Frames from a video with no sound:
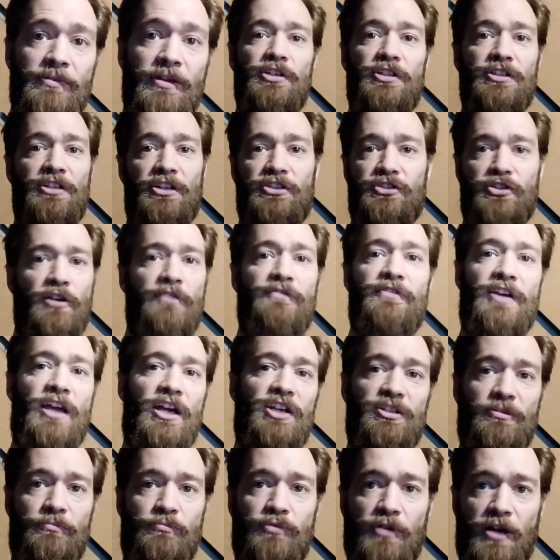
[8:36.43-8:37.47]
which is a
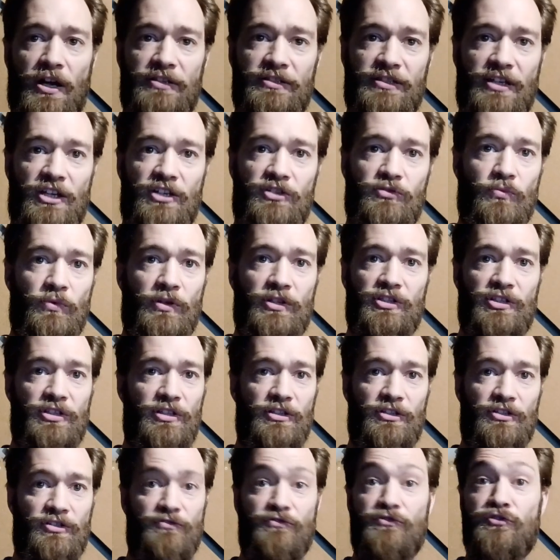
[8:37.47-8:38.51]
certification process which
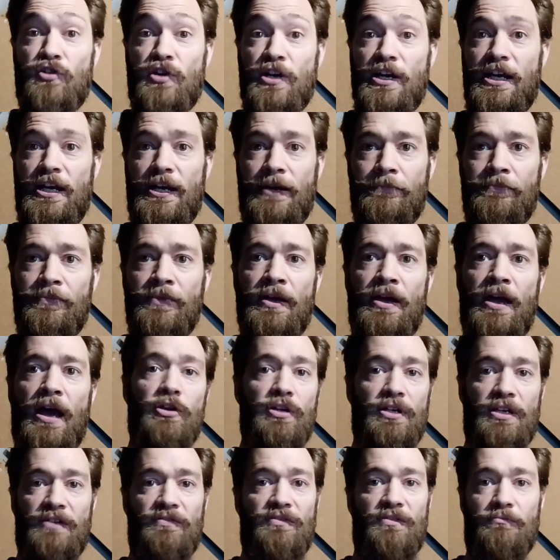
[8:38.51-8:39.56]
is free, or
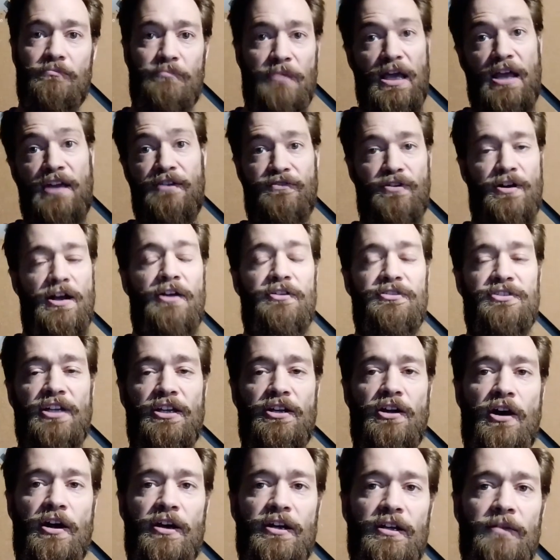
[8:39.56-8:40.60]
you can even pay for an
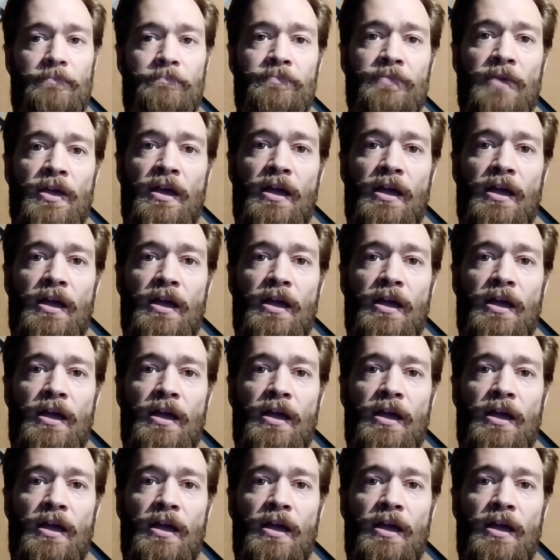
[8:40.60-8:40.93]
outside audit.